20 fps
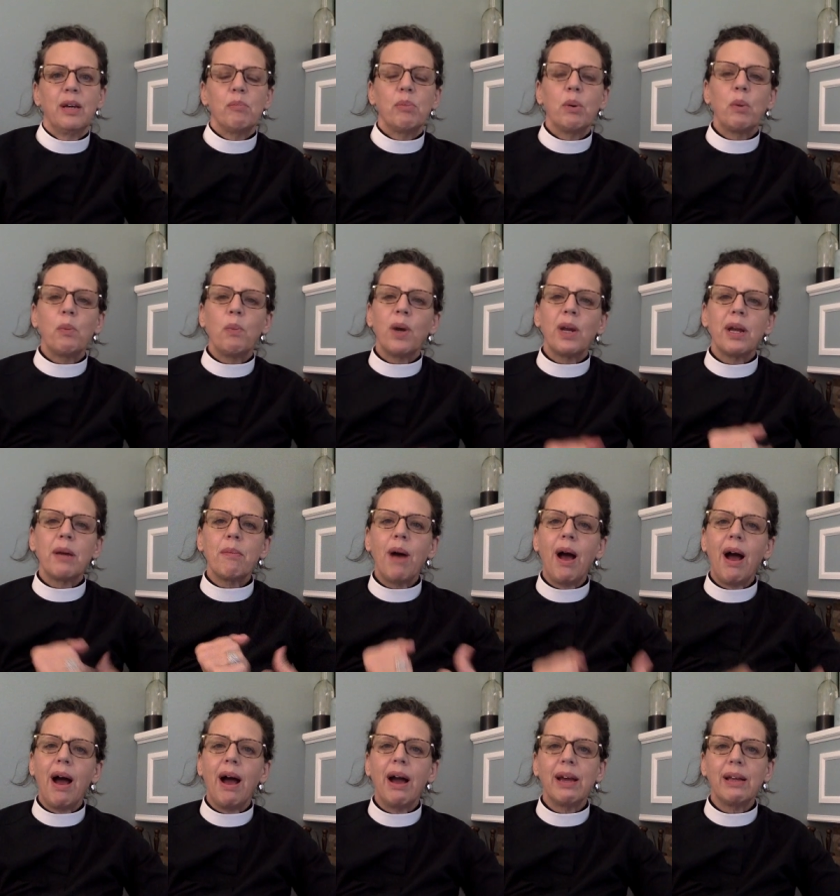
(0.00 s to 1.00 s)
But what I'm
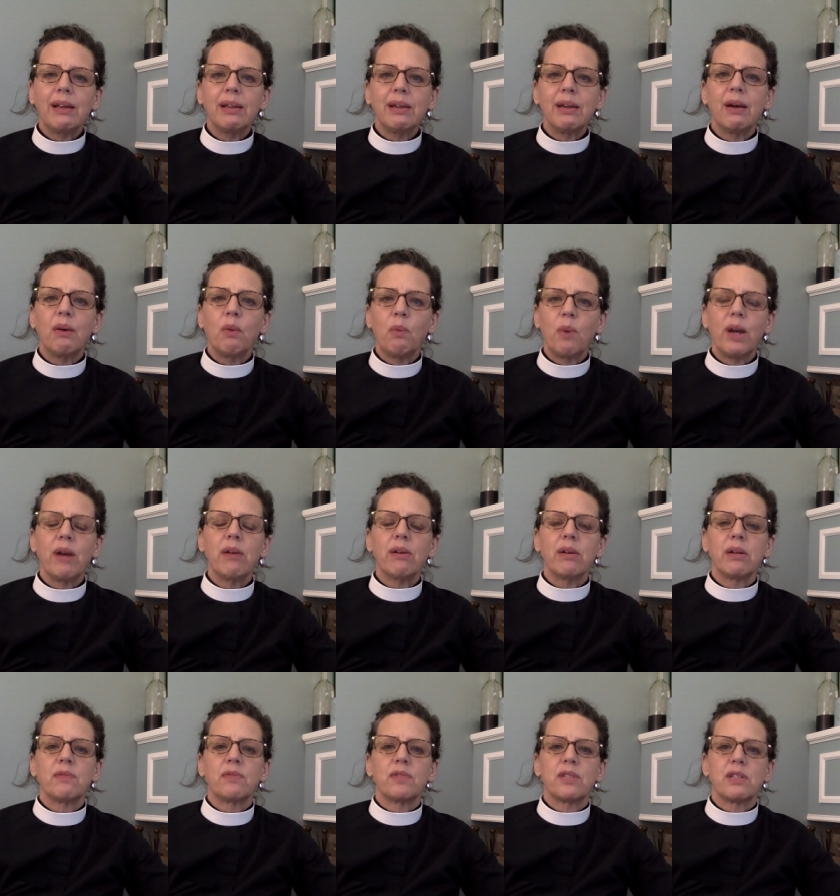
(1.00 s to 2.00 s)
highly aware
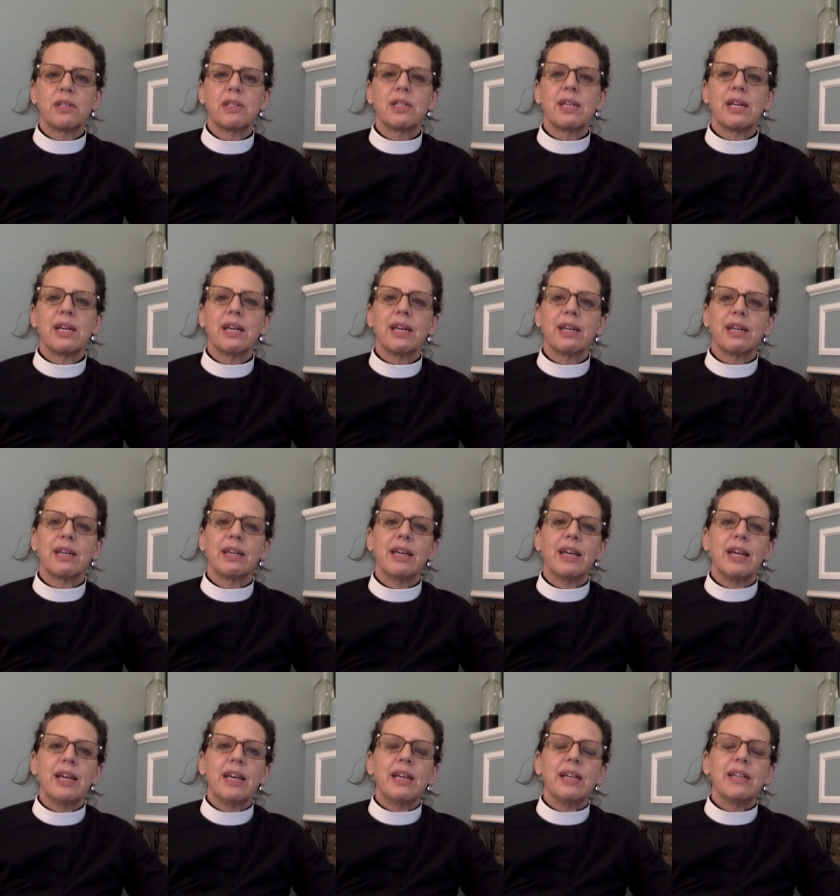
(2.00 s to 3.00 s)
of today
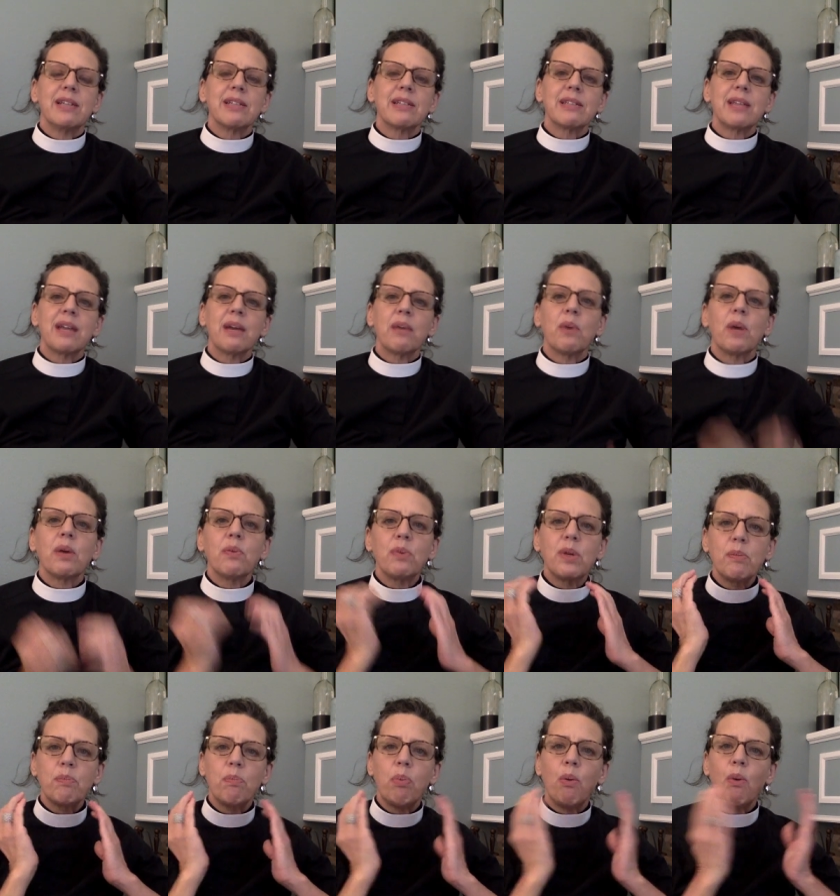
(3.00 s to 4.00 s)
is that when
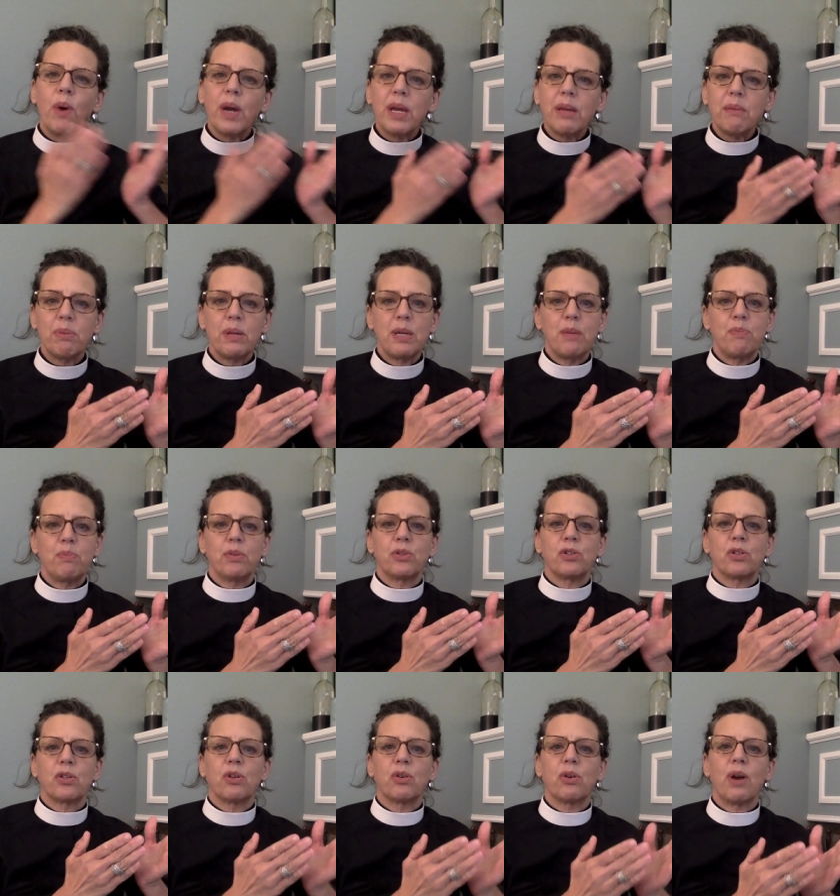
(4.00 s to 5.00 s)
we point people
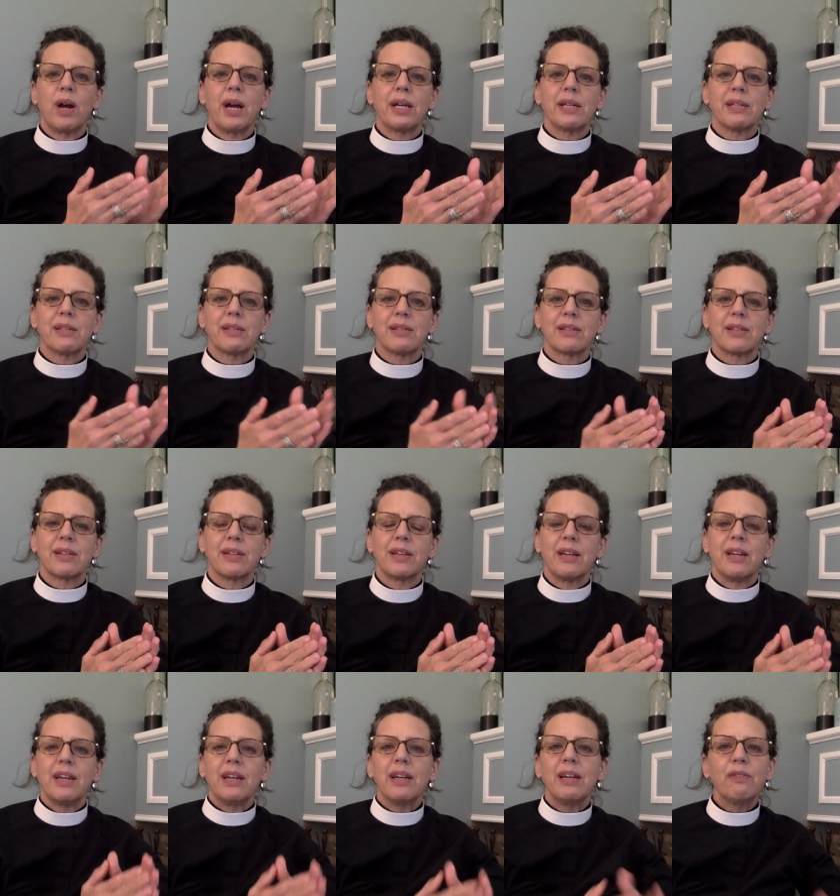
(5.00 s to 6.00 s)
to Christ,
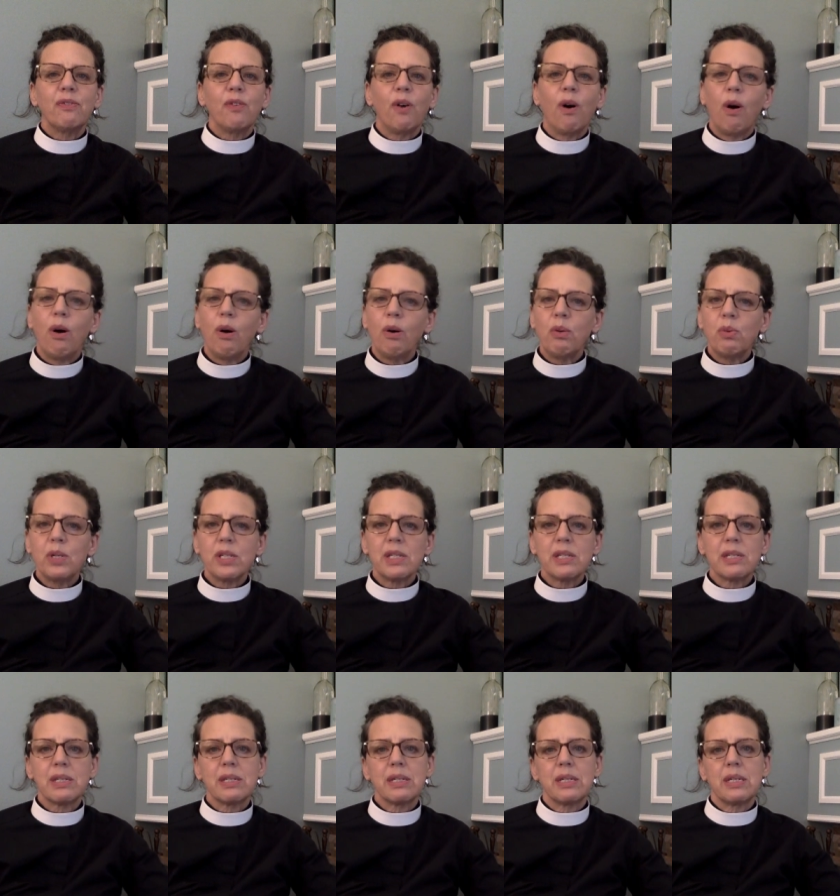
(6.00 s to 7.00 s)
if all we
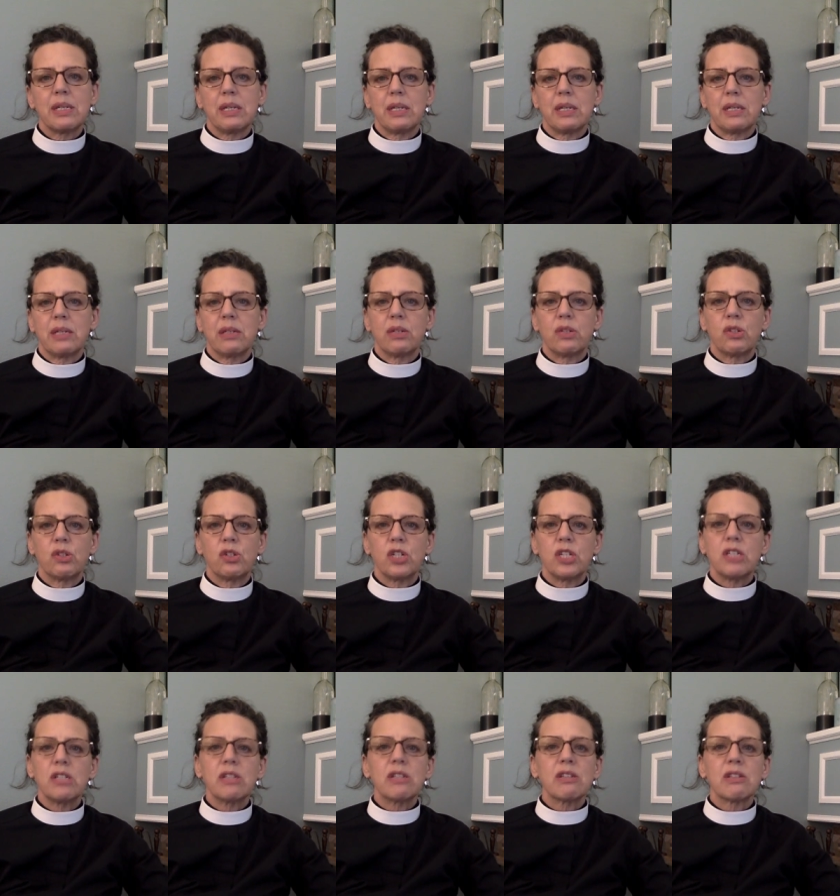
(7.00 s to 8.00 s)
see is
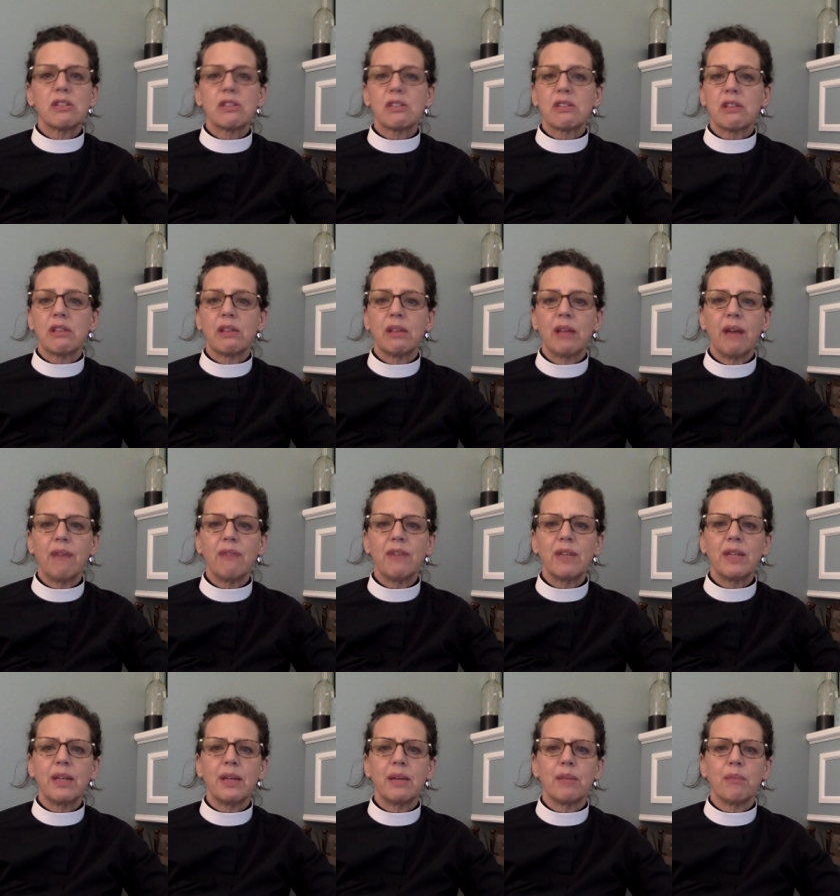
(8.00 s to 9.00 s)
Jesus'
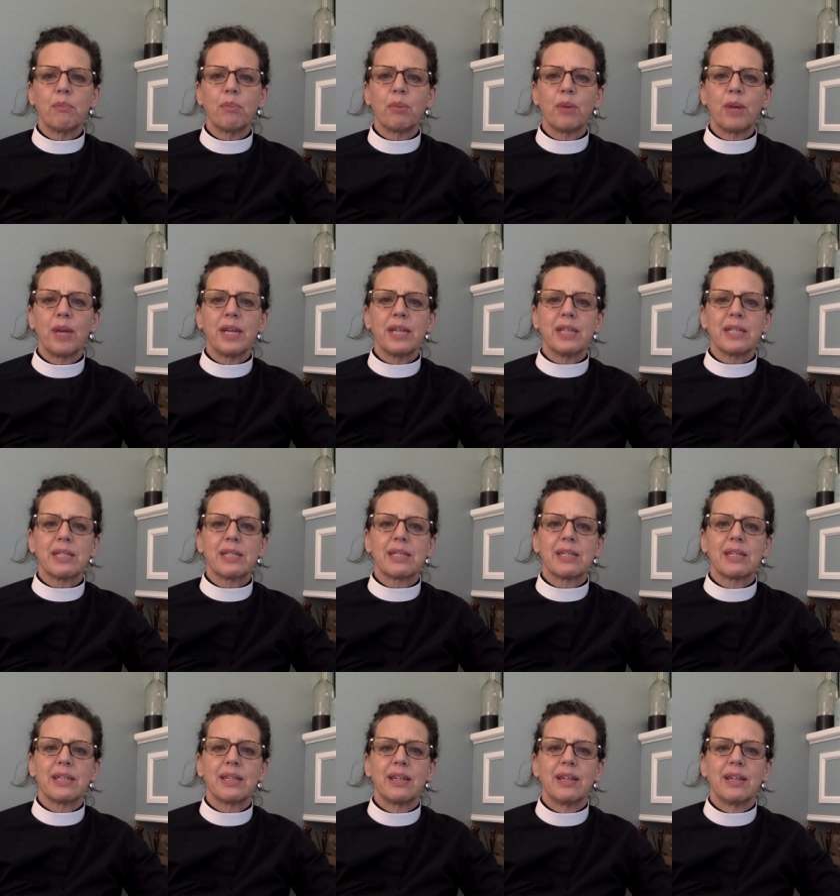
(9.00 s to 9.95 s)
loving embrace,